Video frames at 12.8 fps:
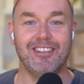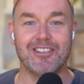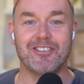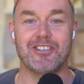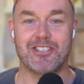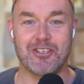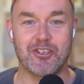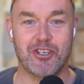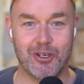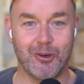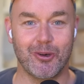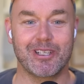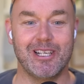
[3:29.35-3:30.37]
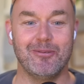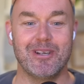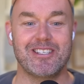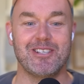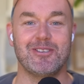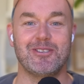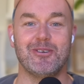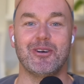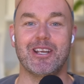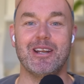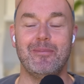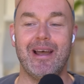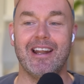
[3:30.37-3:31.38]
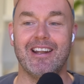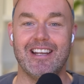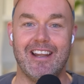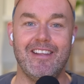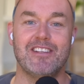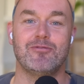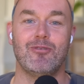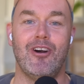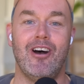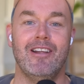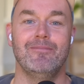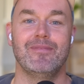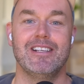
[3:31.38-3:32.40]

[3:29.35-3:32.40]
and just ensuring that we're still talking about it, and that's right.